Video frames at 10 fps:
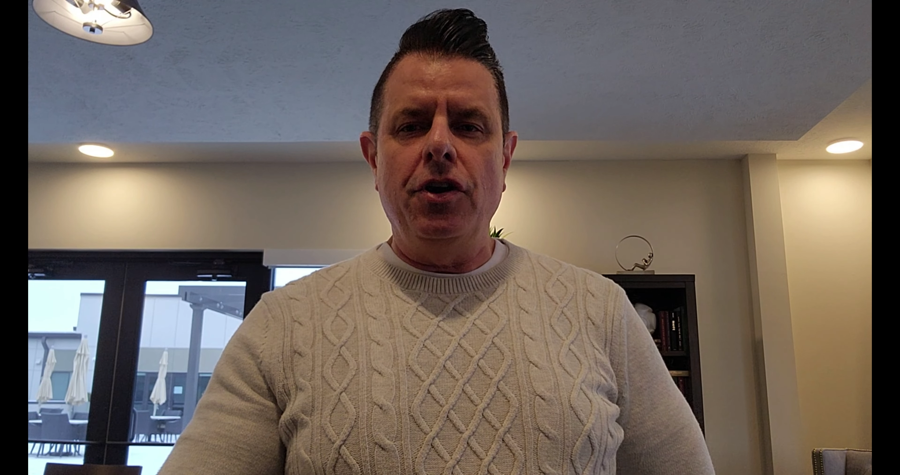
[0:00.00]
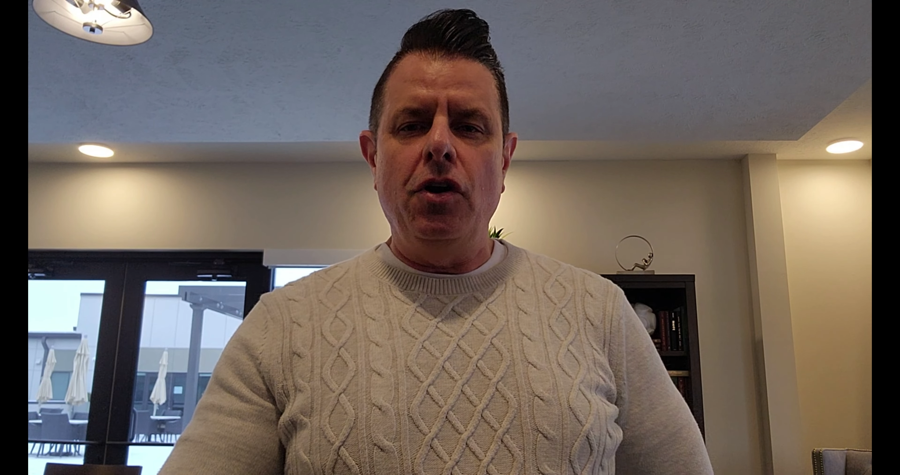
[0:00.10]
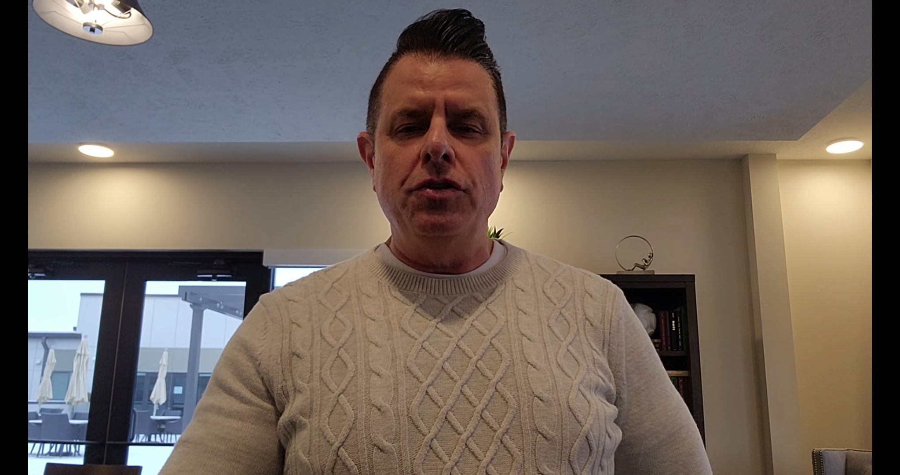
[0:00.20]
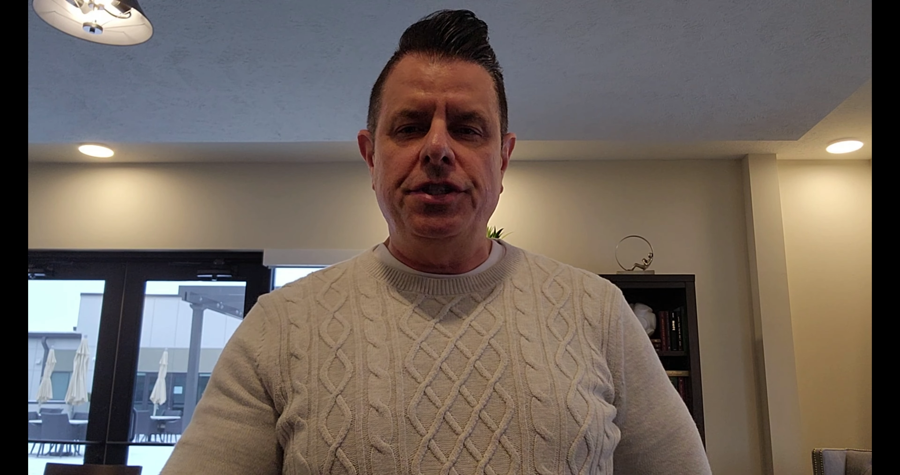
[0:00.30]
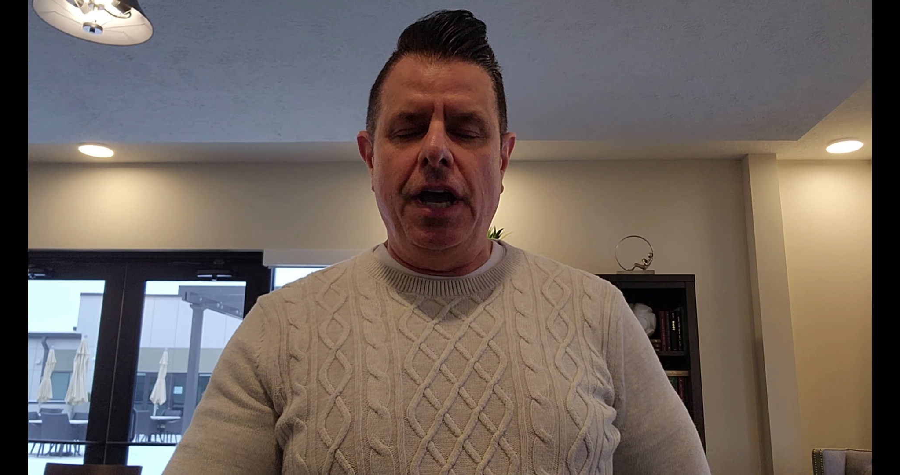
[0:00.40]

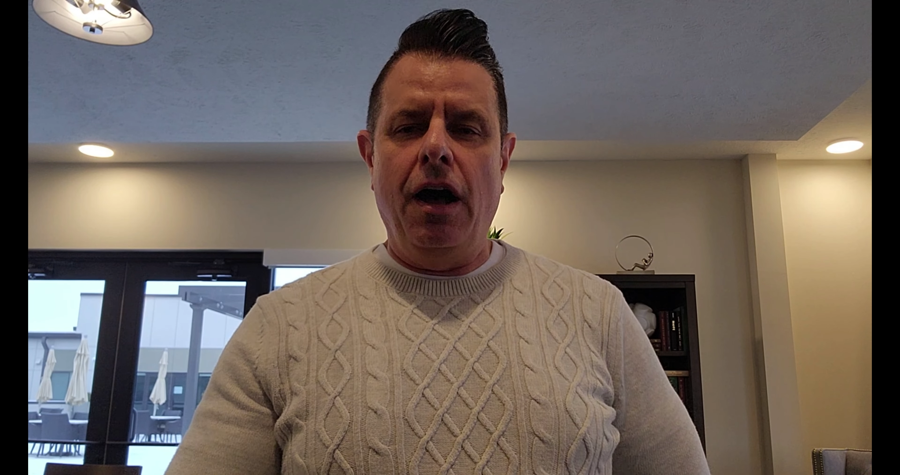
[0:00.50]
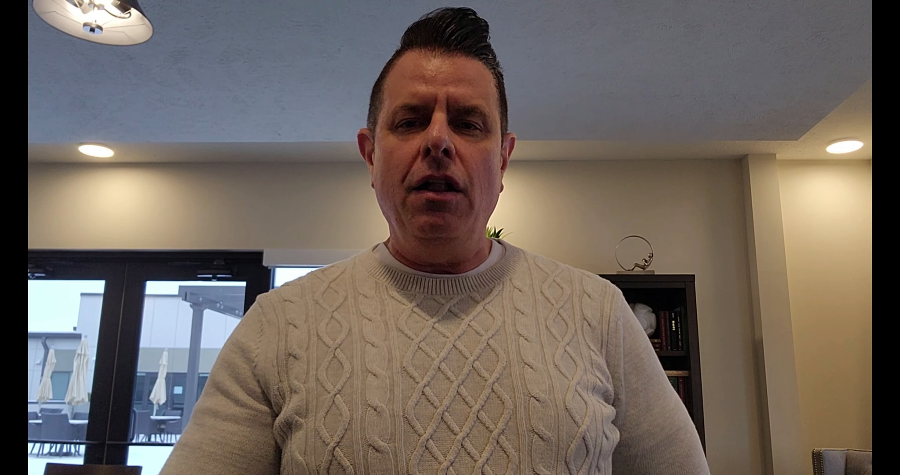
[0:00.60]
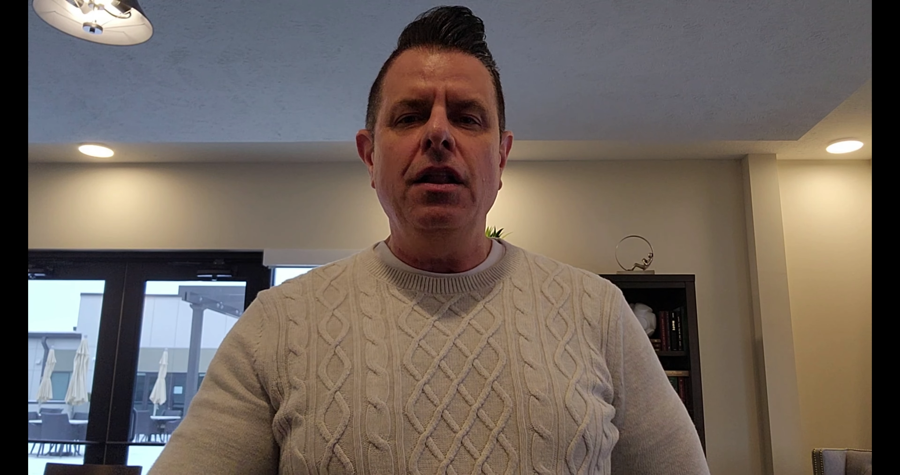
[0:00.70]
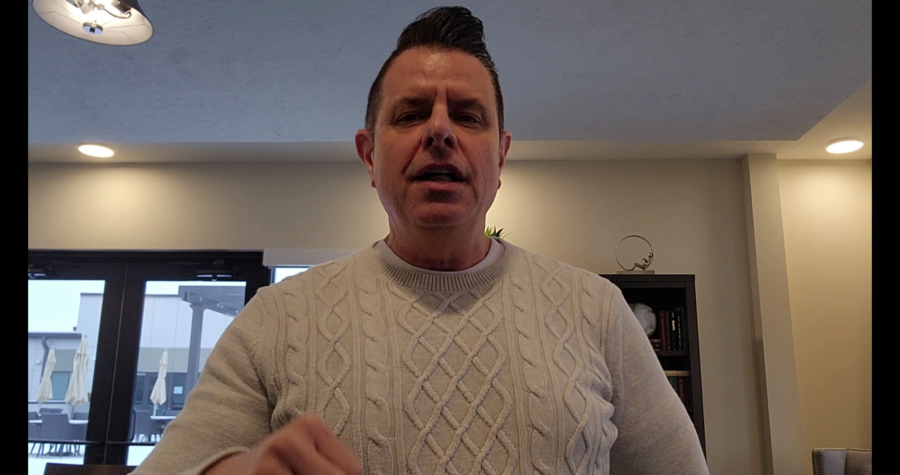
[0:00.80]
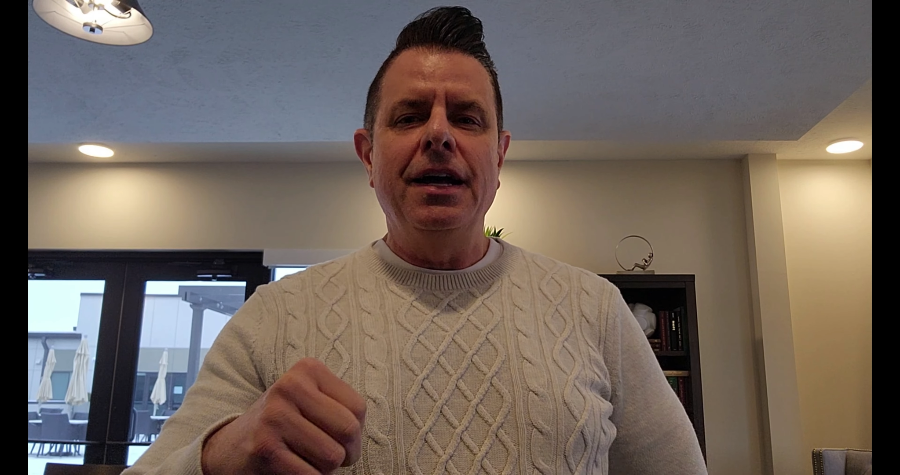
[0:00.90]

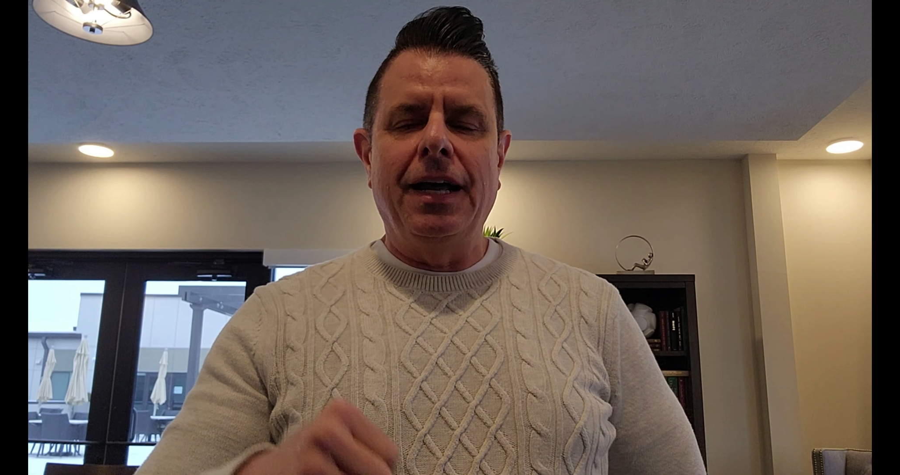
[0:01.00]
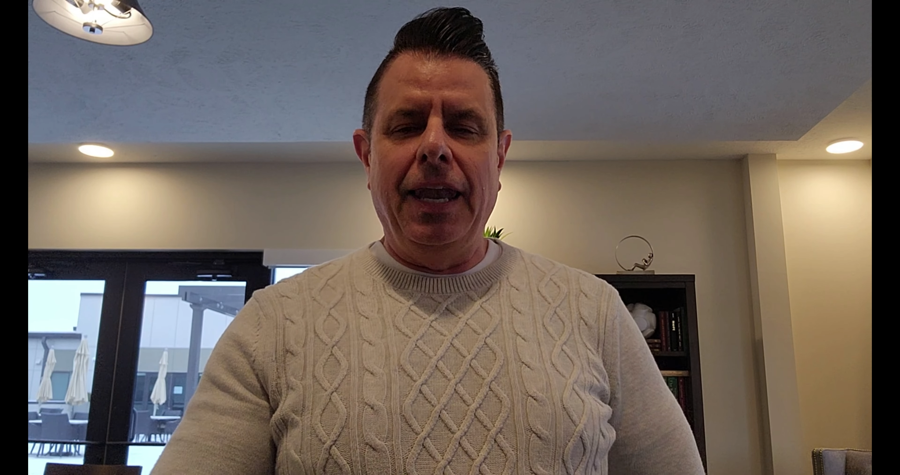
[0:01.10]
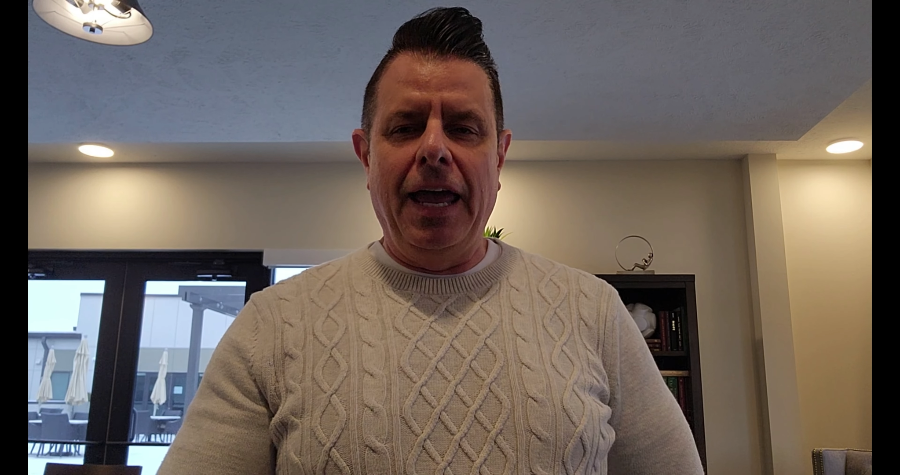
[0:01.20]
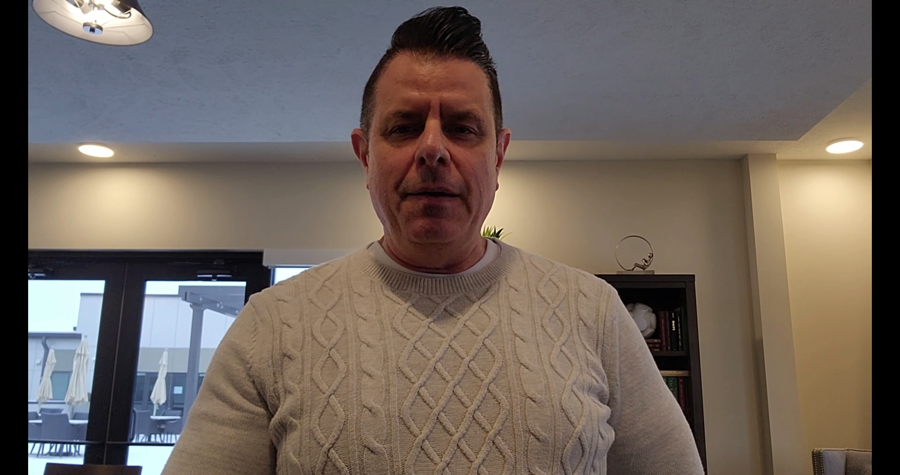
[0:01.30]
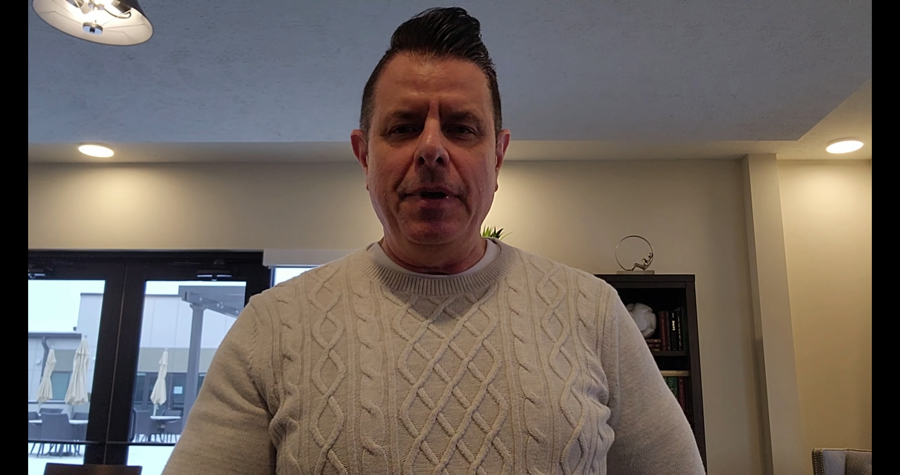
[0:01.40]
hotel,
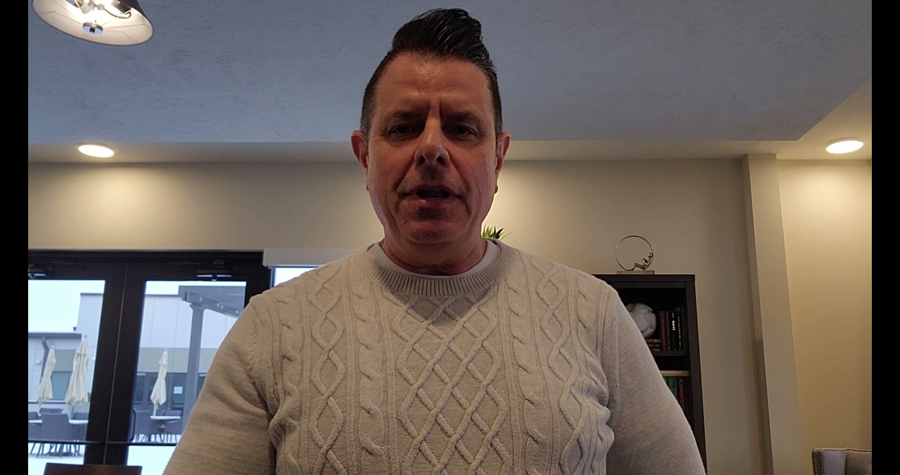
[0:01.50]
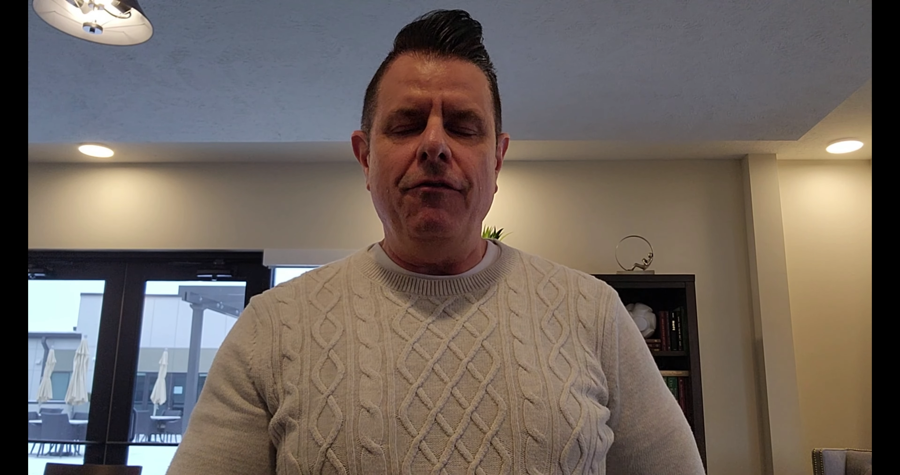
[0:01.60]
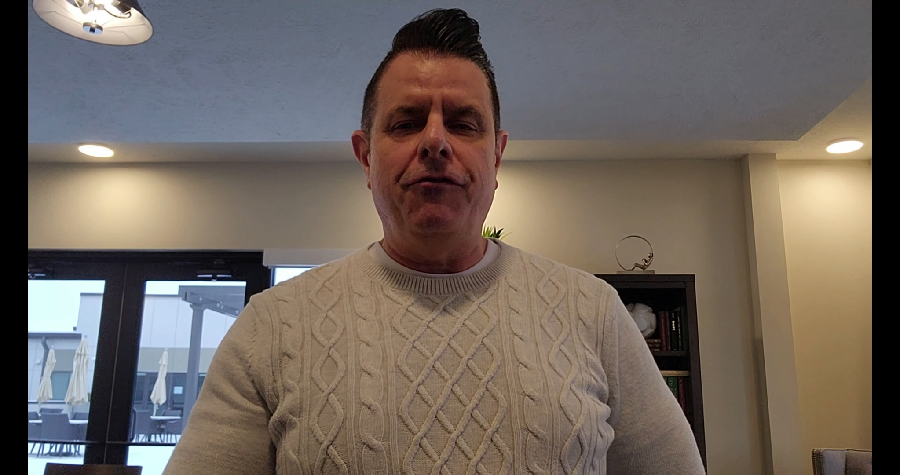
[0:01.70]
claim it.